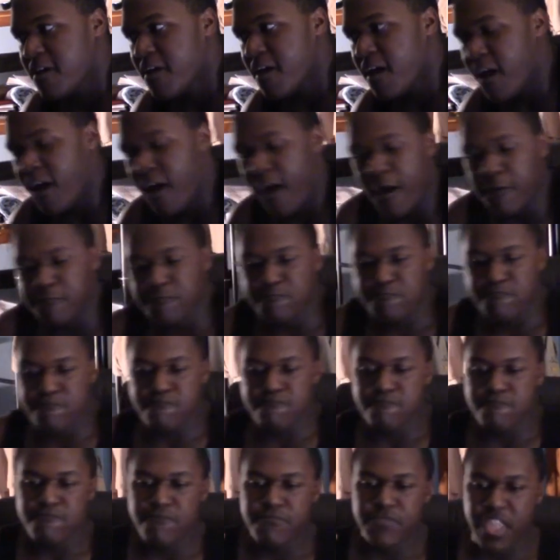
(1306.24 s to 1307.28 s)
Then
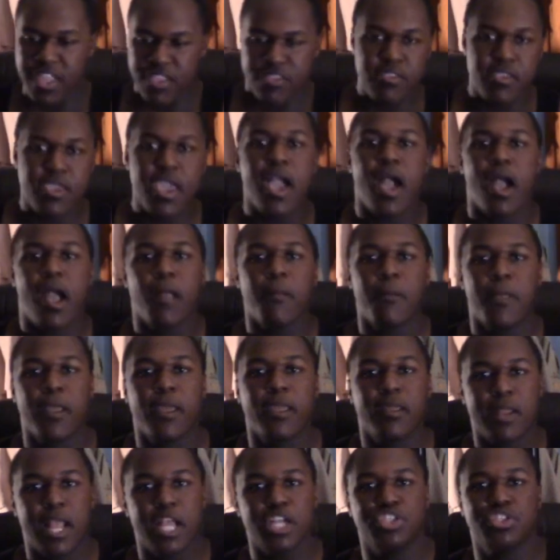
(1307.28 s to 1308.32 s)
it
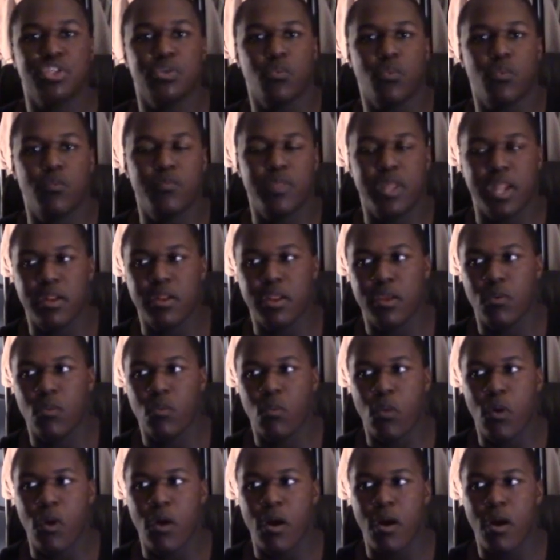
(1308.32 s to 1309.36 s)
can actually
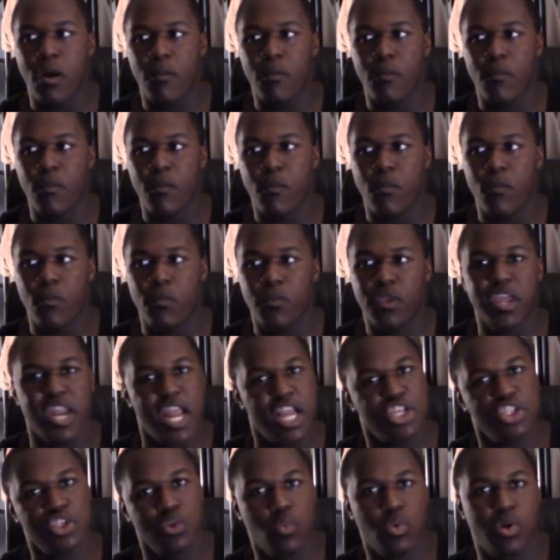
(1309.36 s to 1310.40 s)

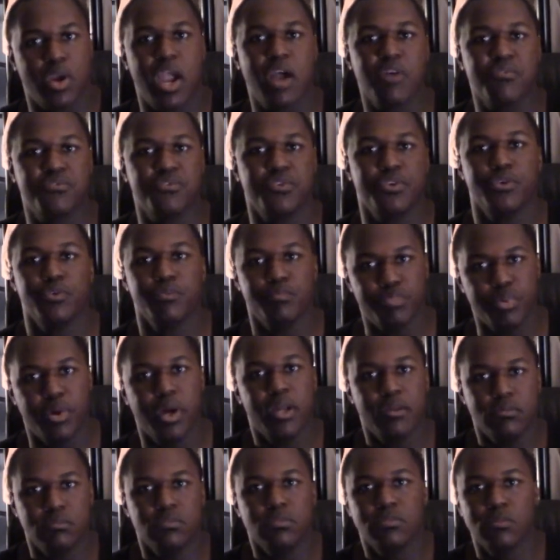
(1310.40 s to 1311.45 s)
work out for you,
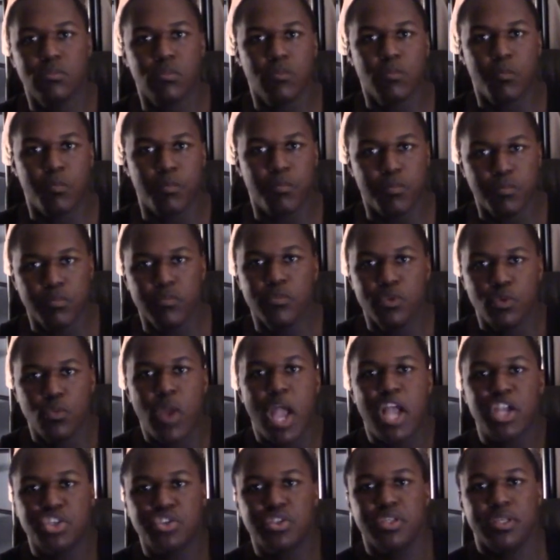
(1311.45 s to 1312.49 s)
but you
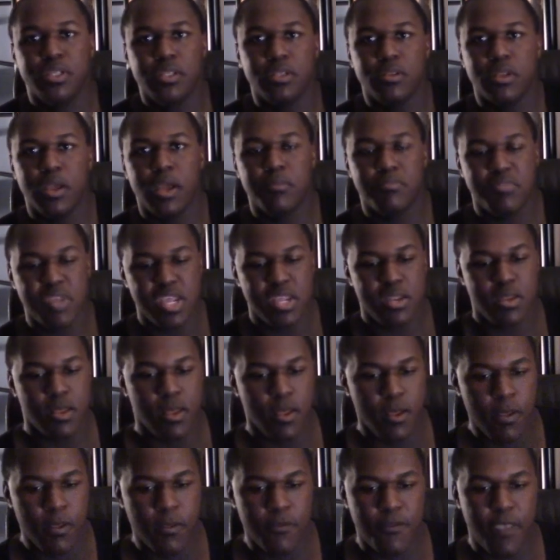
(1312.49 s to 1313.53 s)
actually need
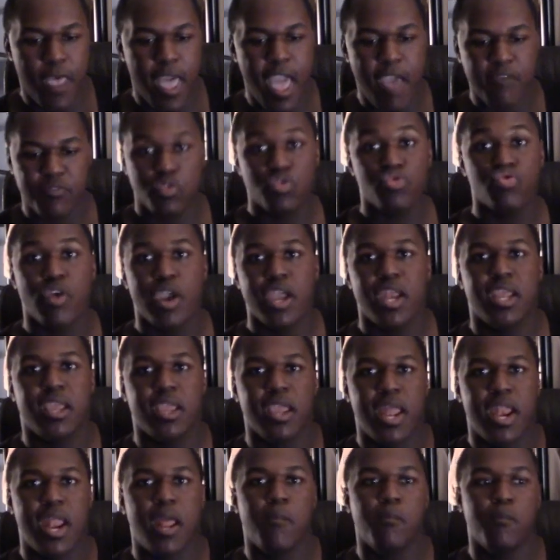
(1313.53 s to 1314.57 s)
to have the
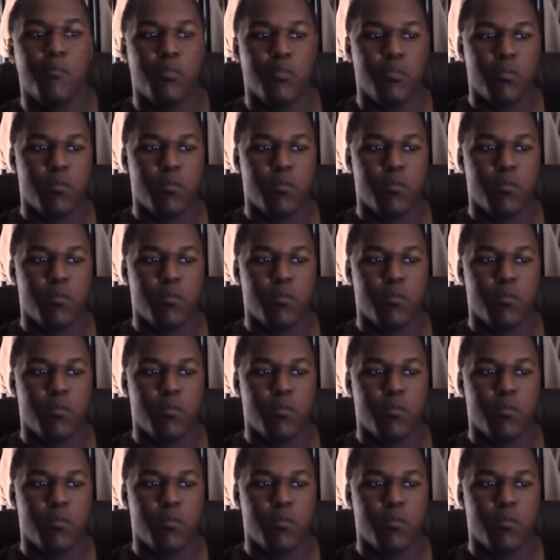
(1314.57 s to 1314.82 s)
training and